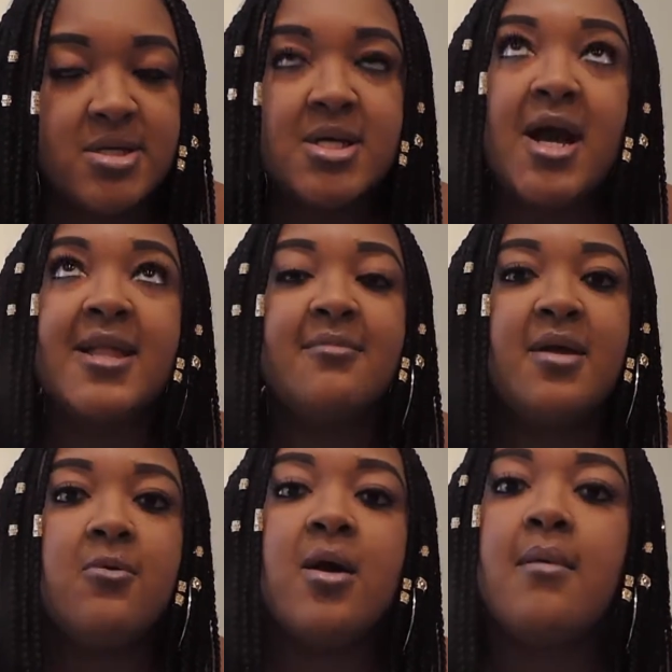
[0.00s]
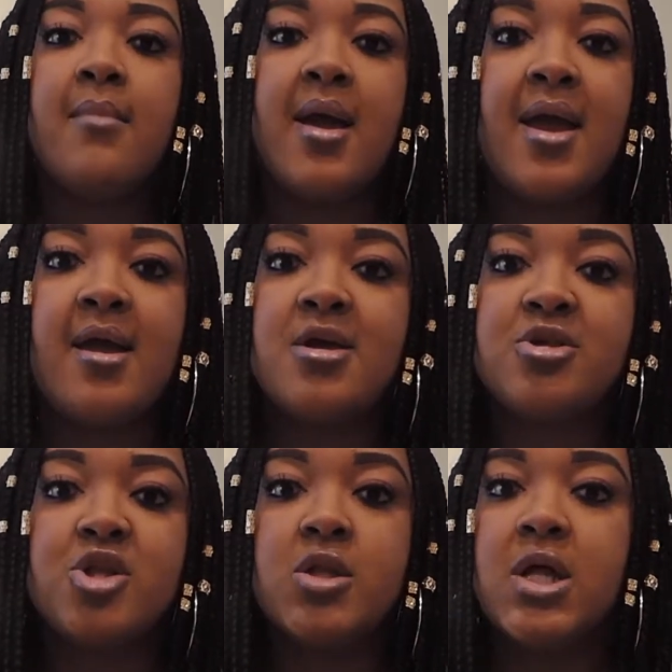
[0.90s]
And he had to be around my
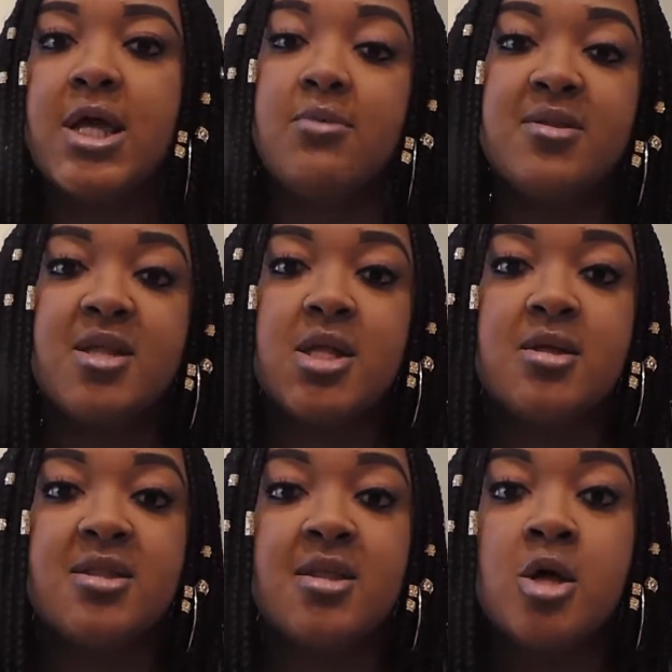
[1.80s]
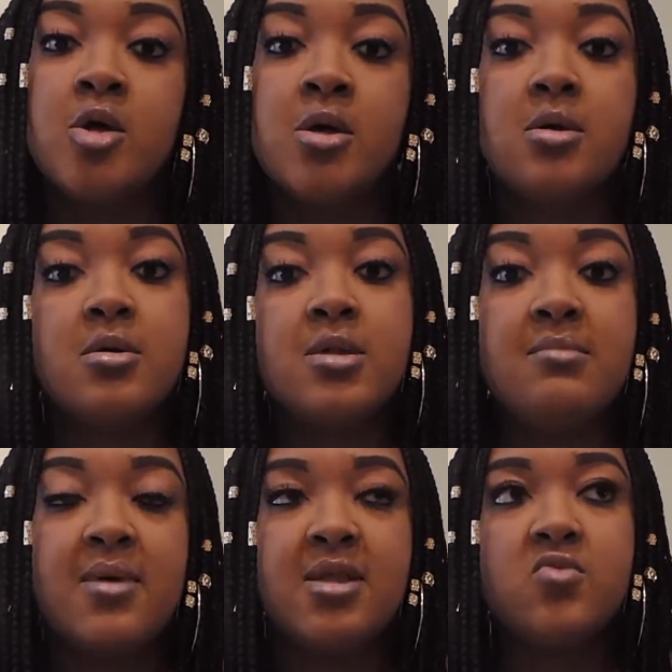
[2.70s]
age. He looked like he was in his early,
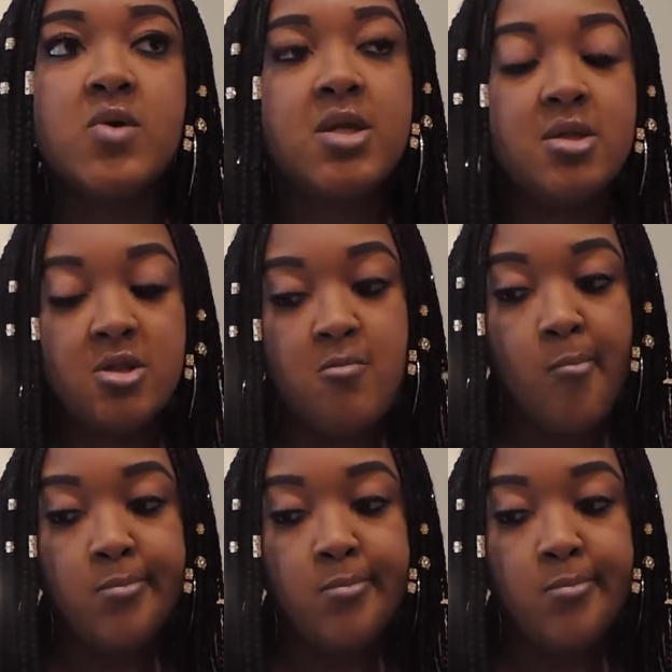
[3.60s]
mid-20s.